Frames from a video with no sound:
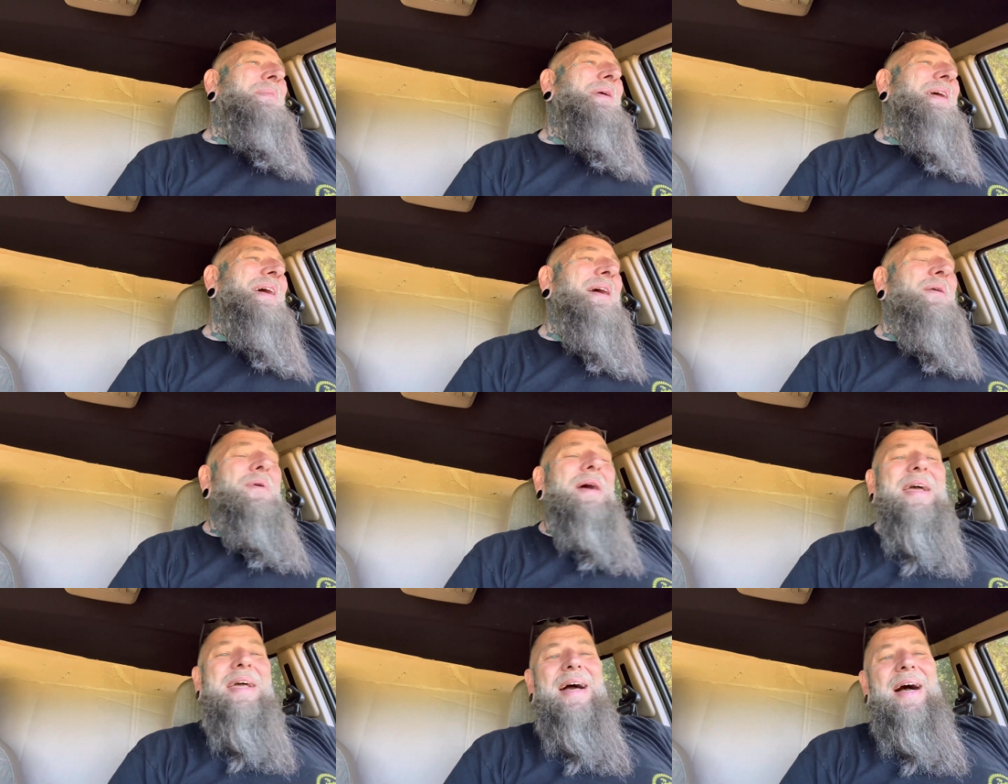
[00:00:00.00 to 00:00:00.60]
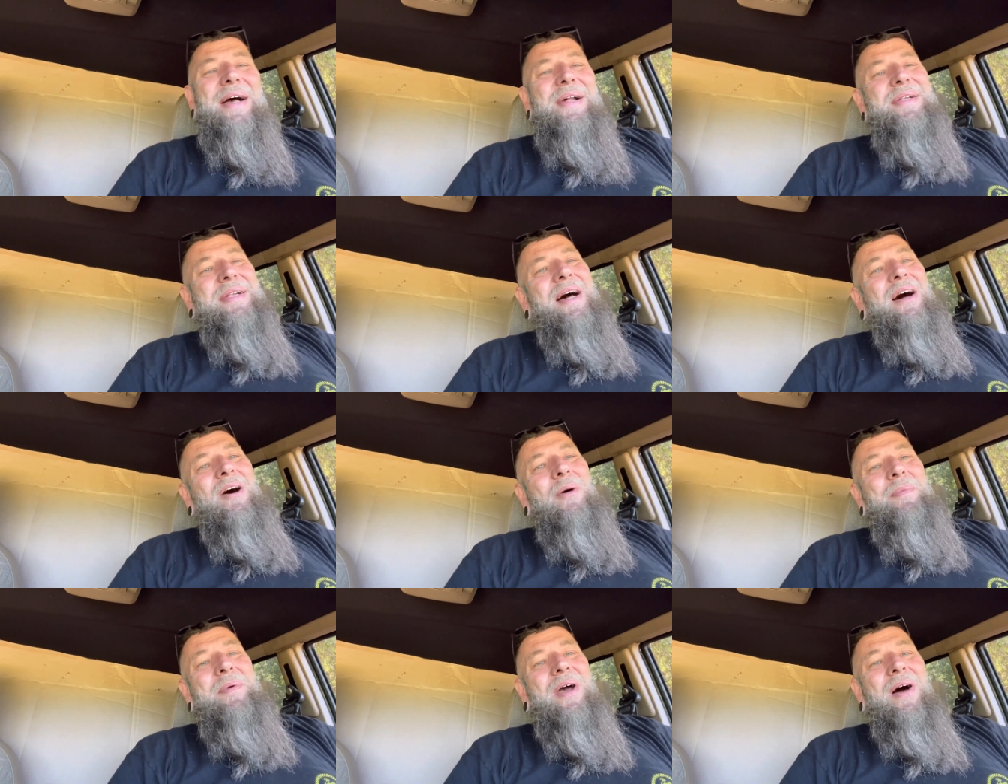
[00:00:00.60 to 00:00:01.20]
but anyway, guys, I
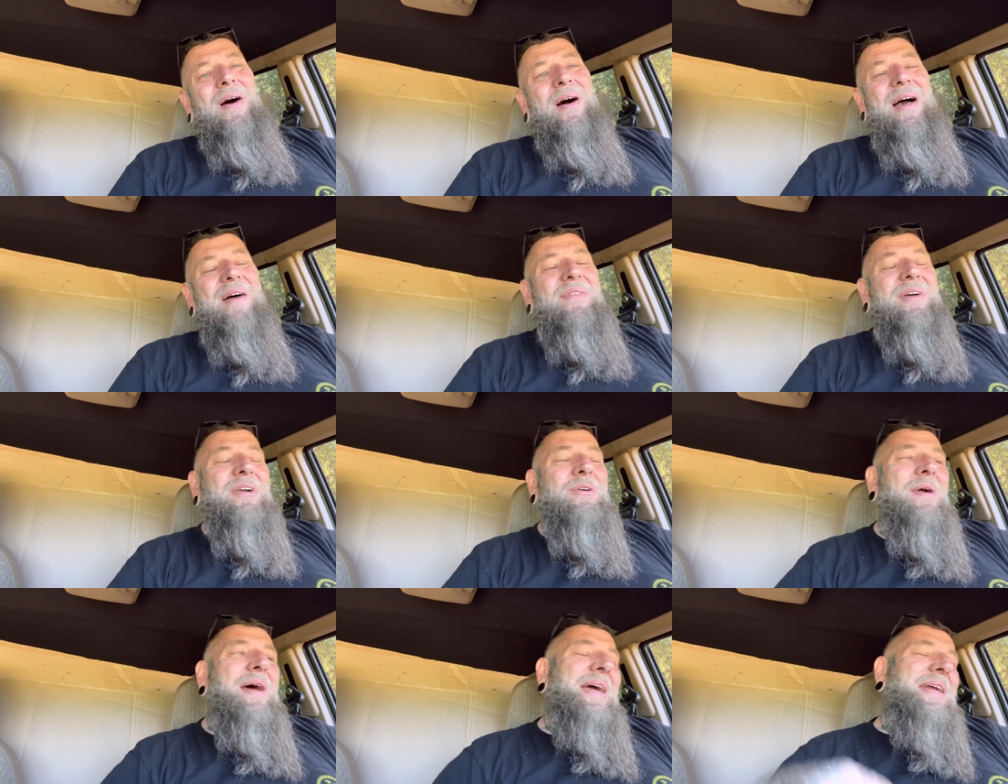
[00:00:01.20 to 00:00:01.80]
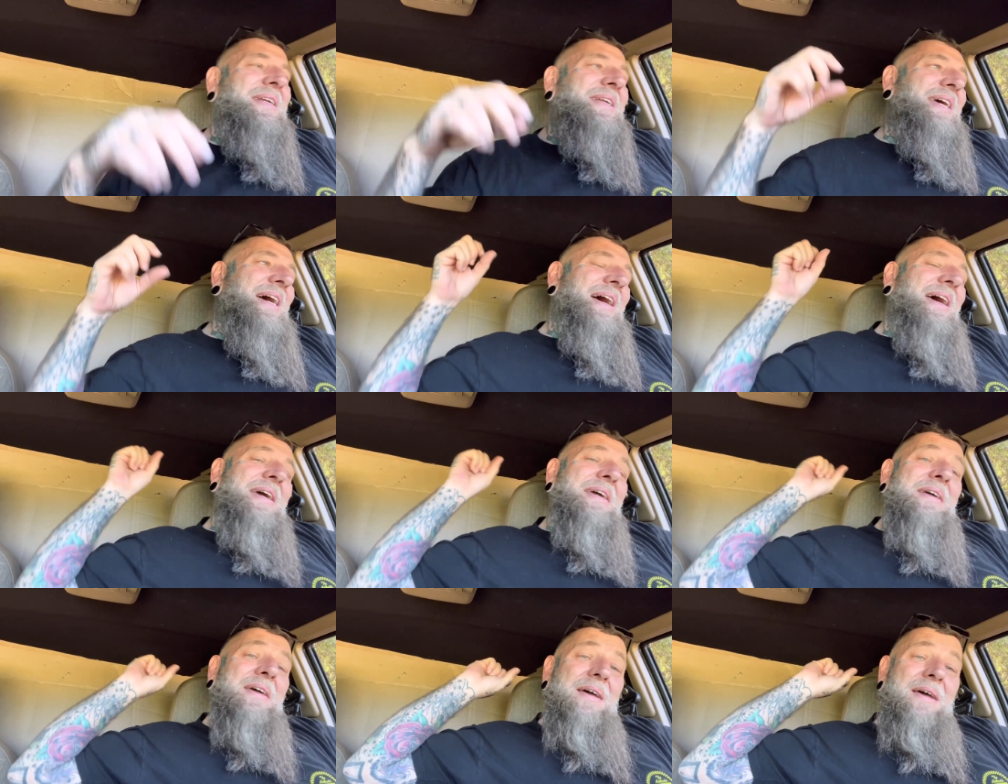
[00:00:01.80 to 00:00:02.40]
hope y'all have a great
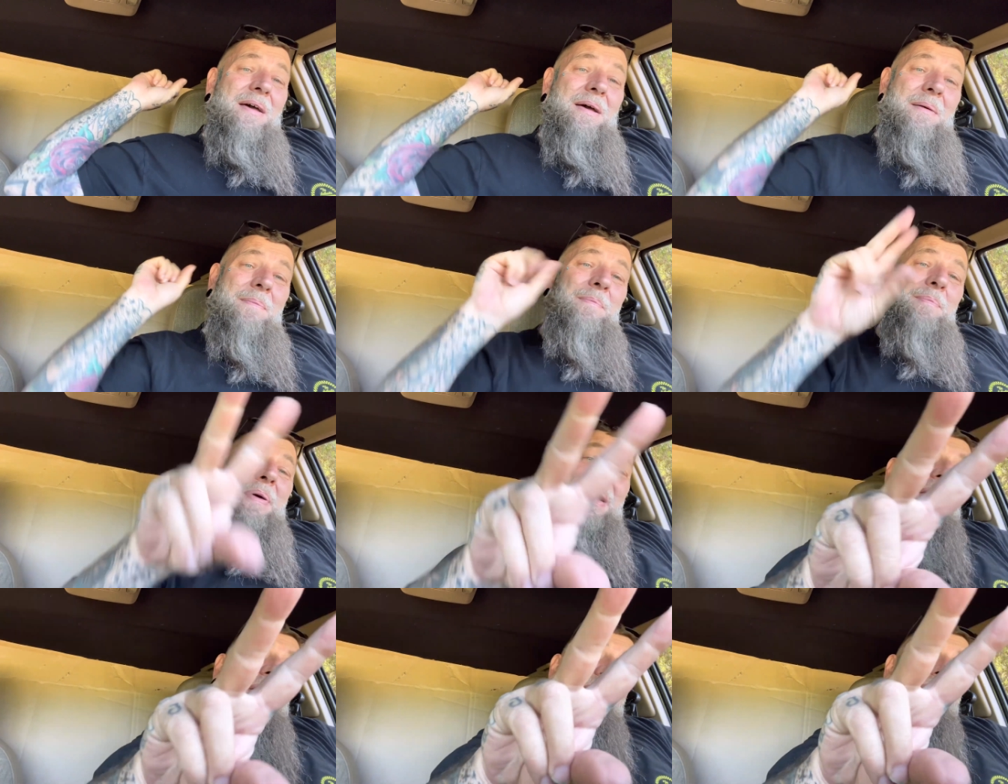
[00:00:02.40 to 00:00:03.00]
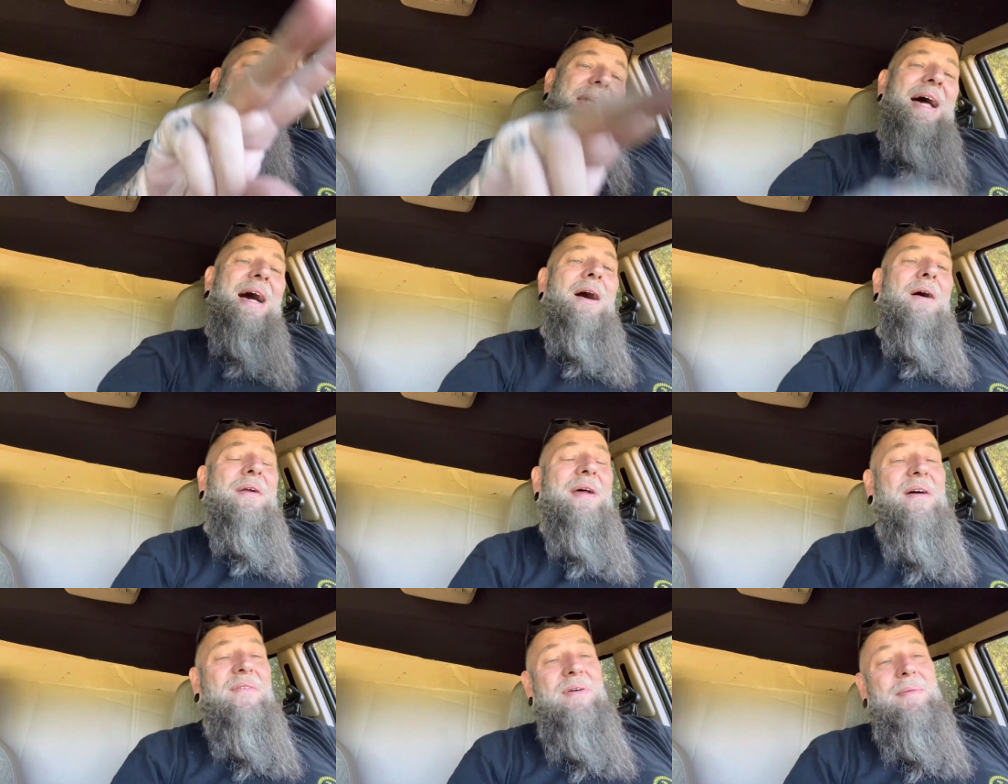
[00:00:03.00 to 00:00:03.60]
day. Peace
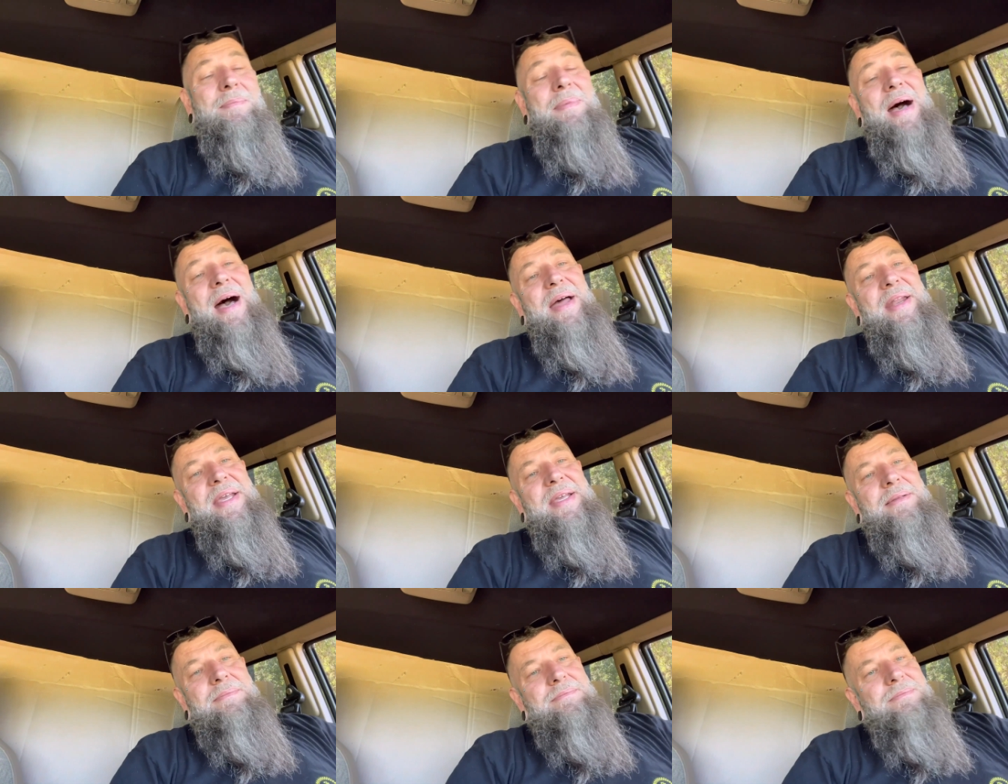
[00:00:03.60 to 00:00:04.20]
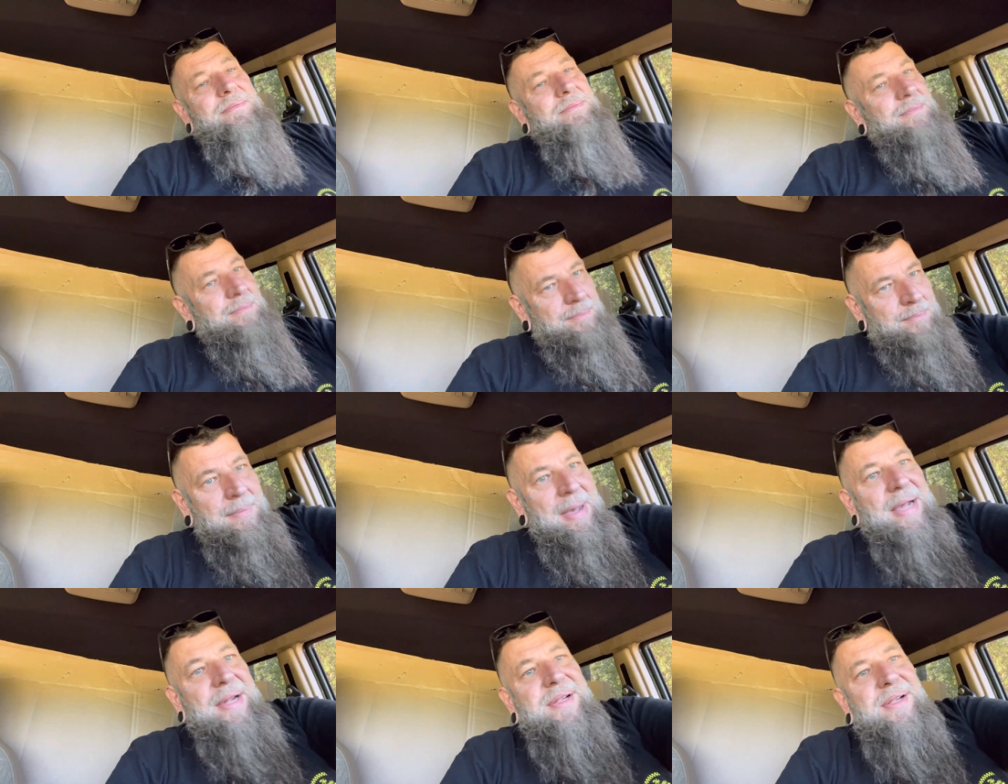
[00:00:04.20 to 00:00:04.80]
out, everybody.
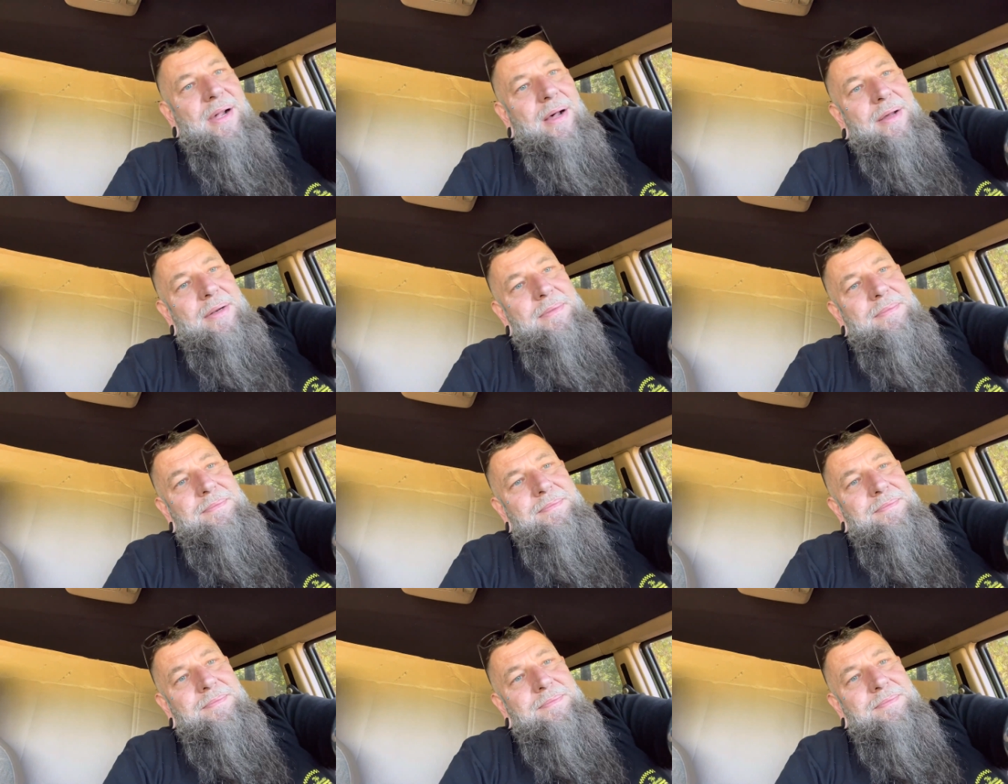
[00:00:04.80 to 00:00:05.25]
Bass on.